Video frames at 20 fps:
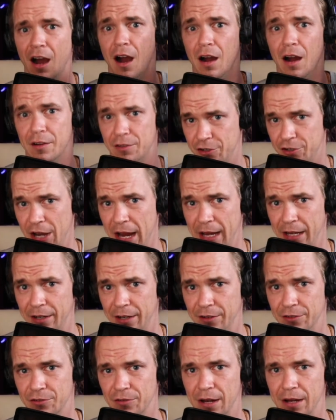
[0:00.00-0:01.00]

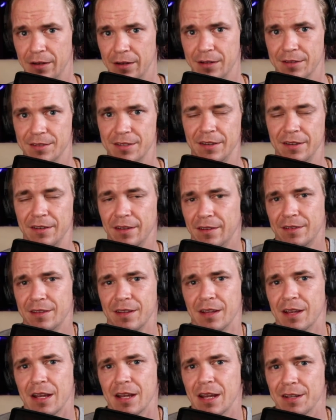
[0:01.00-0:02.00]
change, right? Because it
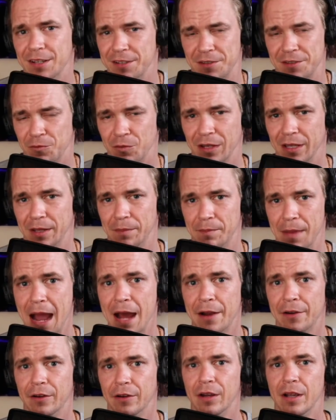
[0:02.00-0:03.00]
doesn't really
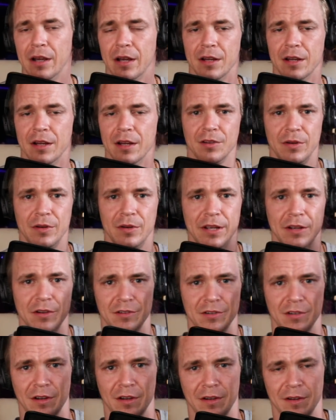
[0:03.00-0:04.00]
matter. So here
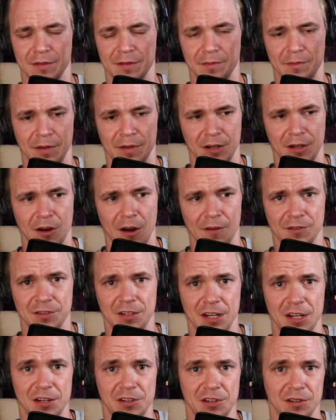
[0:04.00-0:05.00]
it's a
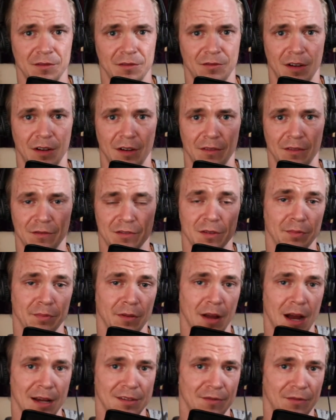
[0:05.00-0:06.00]
conversation of
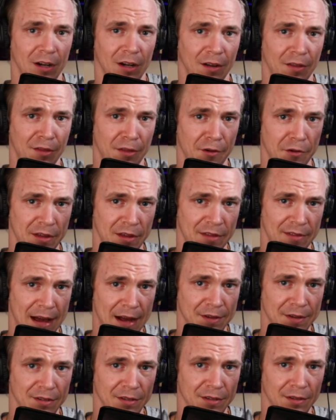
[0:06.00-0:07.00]
supply. So you've got
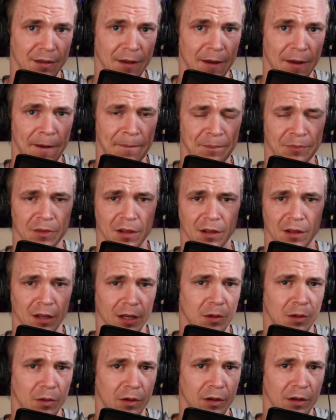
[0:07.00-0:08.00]
30,000
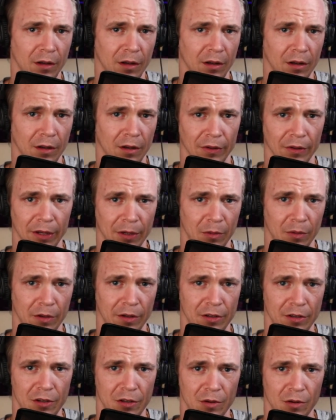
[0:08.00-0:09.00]
liquid
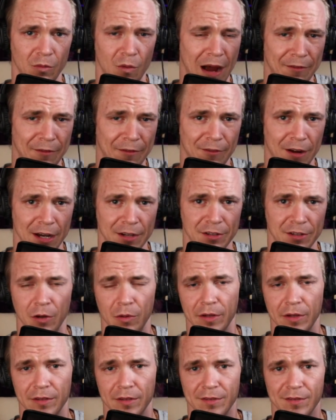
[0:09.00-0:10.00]
Wi-Fi
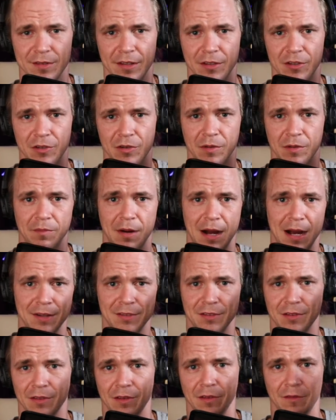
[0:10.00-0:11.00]
tokens that you can buy.
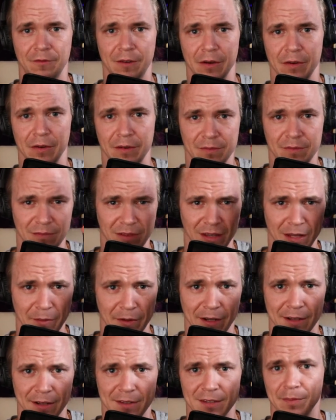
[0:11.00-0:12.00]
So the very
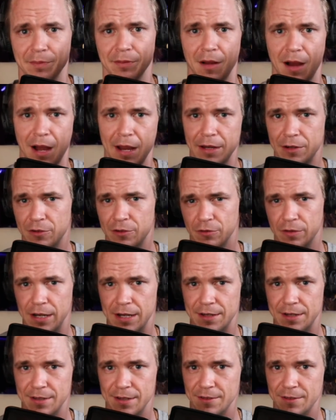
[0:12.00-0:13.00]
limited supply
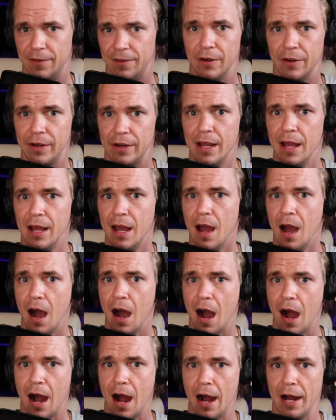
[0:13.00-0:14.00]
creates this very
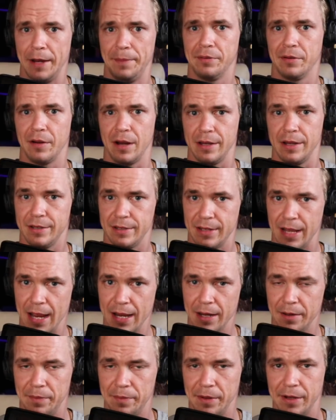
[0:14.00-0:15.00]
high price
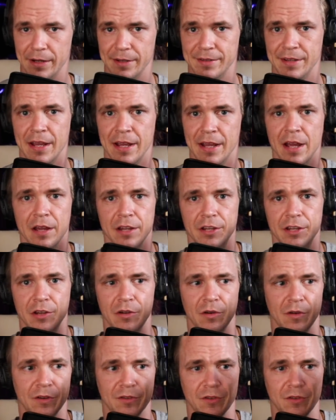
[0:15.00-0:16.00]
tag, because
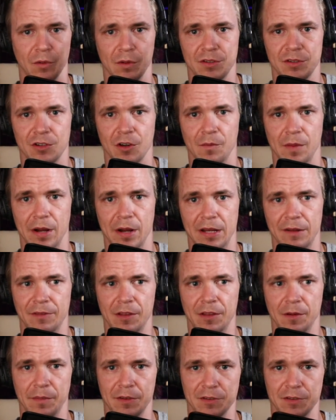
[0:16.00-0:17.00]
there's only so many of
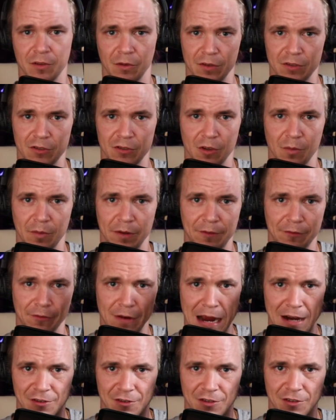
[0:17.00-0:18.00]
them. There's only so many
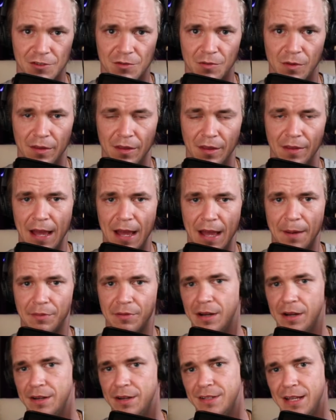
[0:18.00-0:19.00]
fractions within that
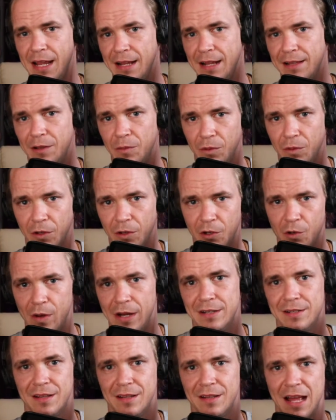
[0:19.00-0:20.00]
price tag that will
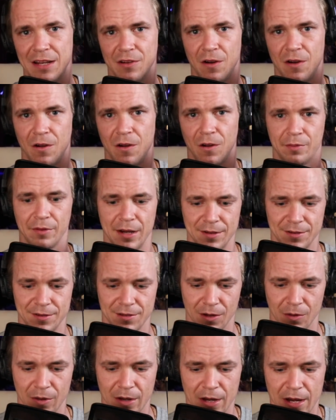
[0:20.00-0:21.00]
equate to that dollar price.
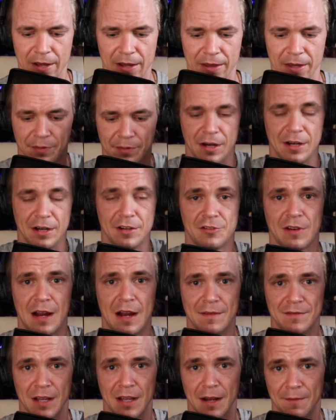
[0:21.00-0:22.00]
So the price
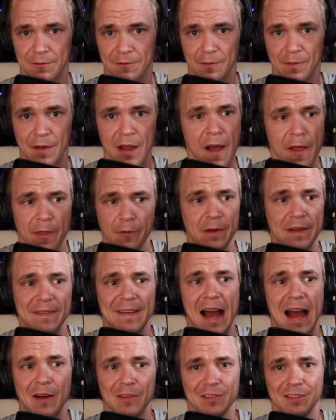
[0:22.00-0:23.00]
drives up from
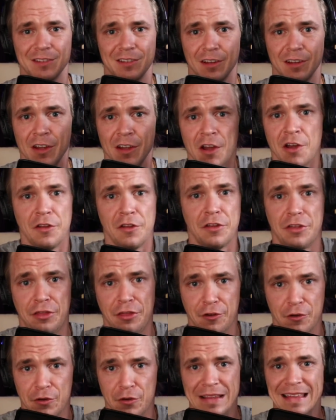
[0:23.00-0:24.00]
$3,000 to
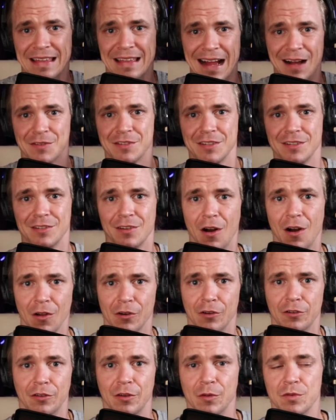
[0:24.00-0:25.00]

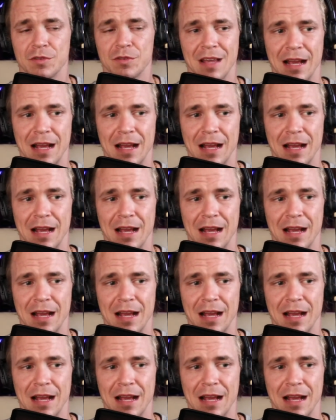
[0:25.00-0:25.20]
$30,000. It was,